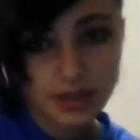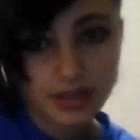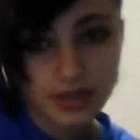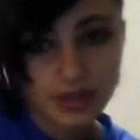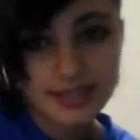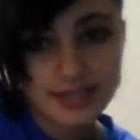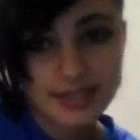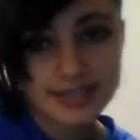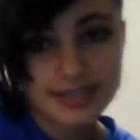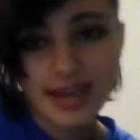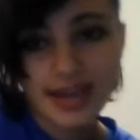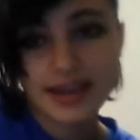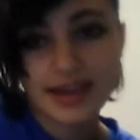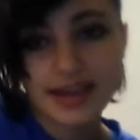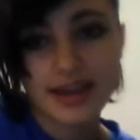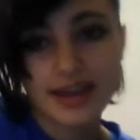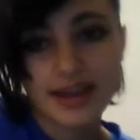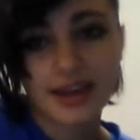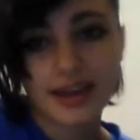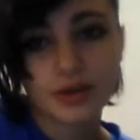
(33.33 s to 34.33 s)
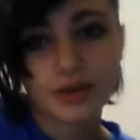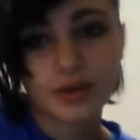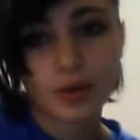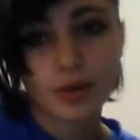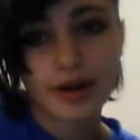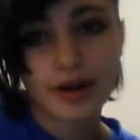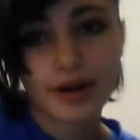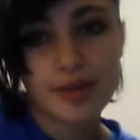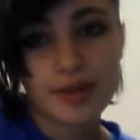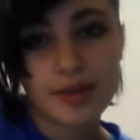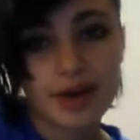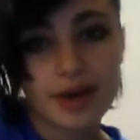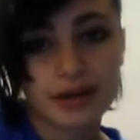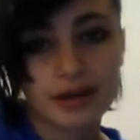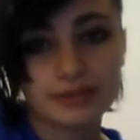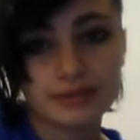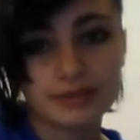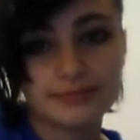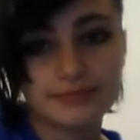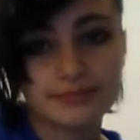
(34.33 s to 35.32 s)
Let's say that you're worried
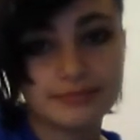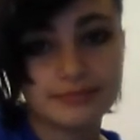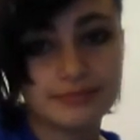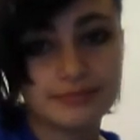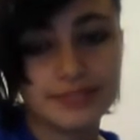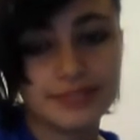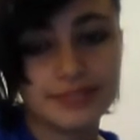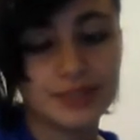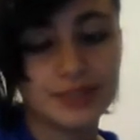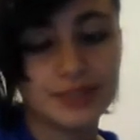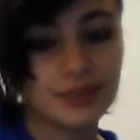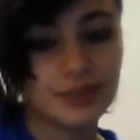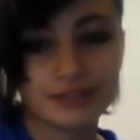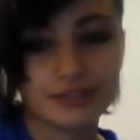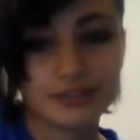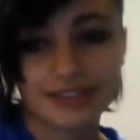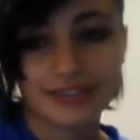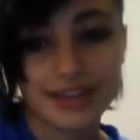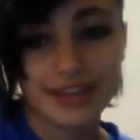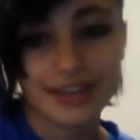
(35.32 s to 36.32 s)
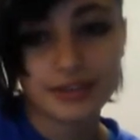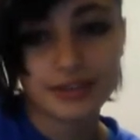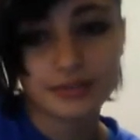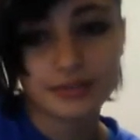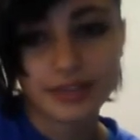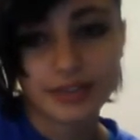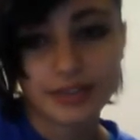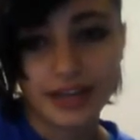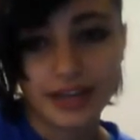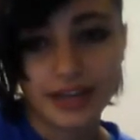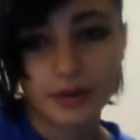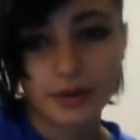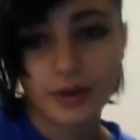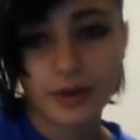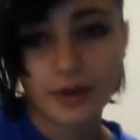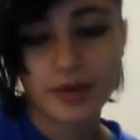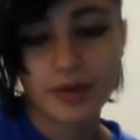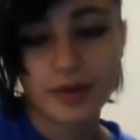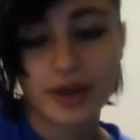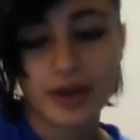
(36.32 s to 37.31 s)
about you and your friend, okay? You're
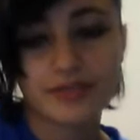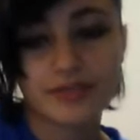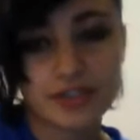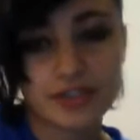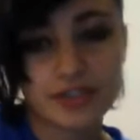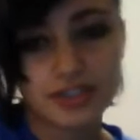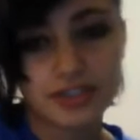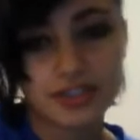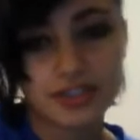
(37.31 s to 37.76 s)
worried about if this